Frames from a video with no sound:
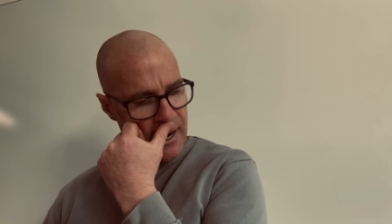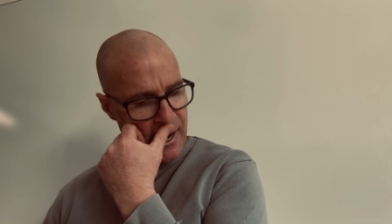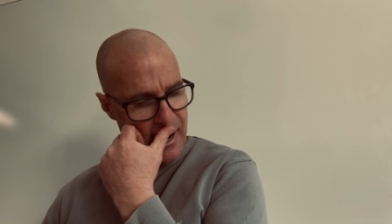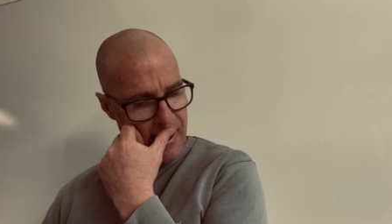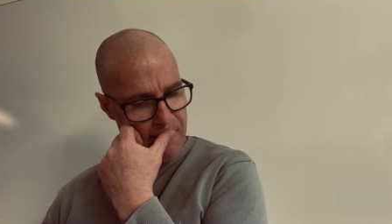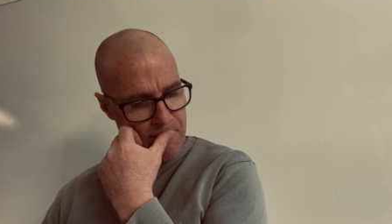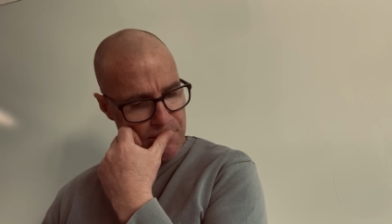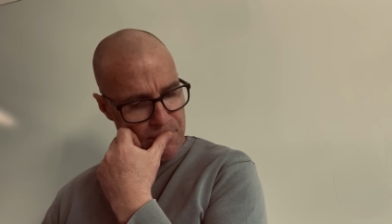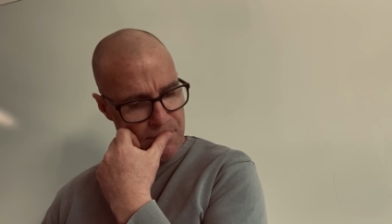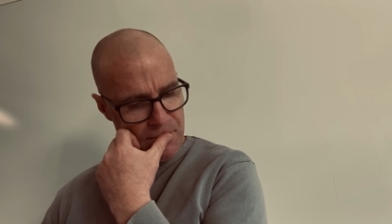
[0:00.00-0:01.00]

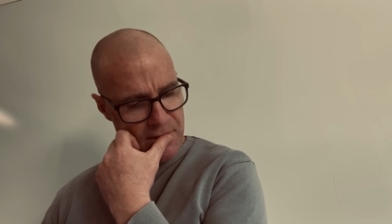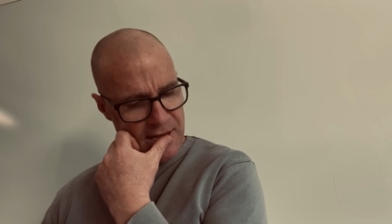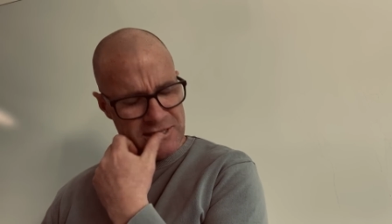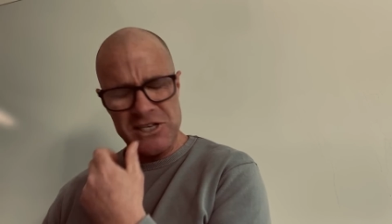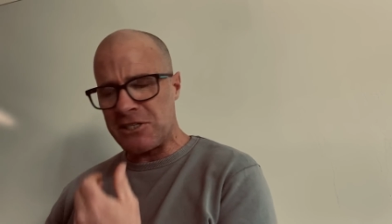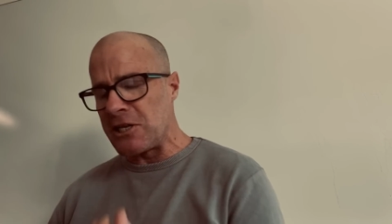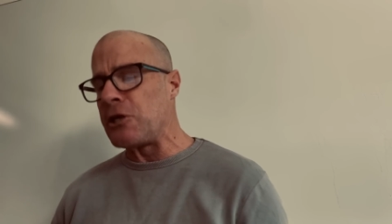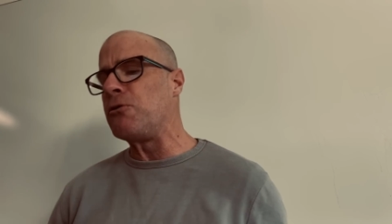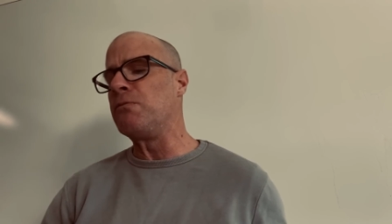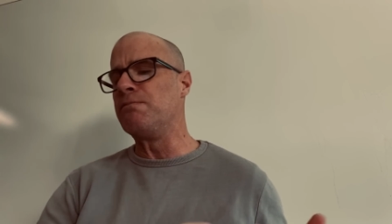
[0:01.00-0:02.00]
And just
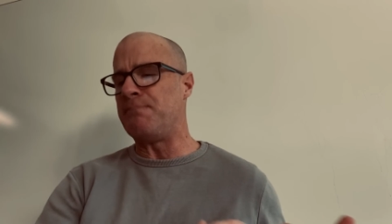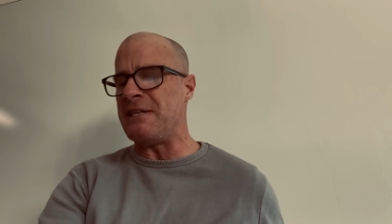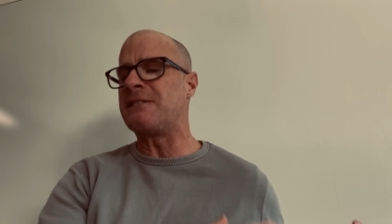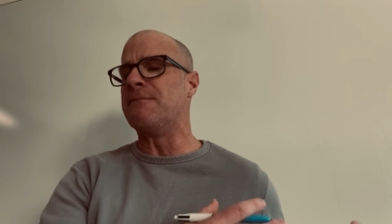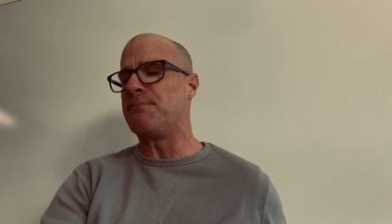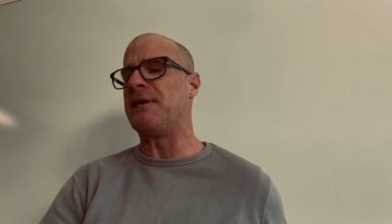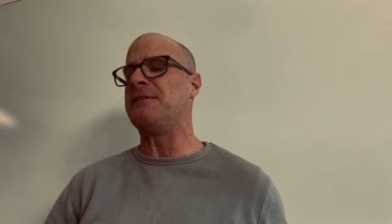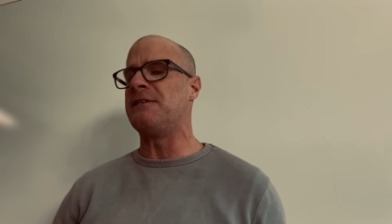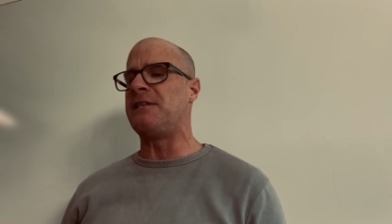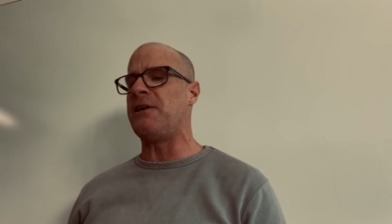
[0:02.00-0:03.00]
little bits and
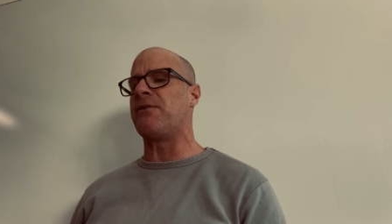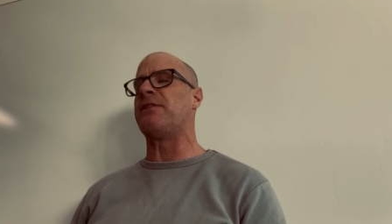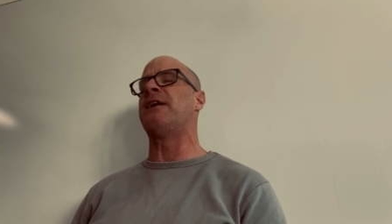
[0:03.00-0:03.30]
pieces here and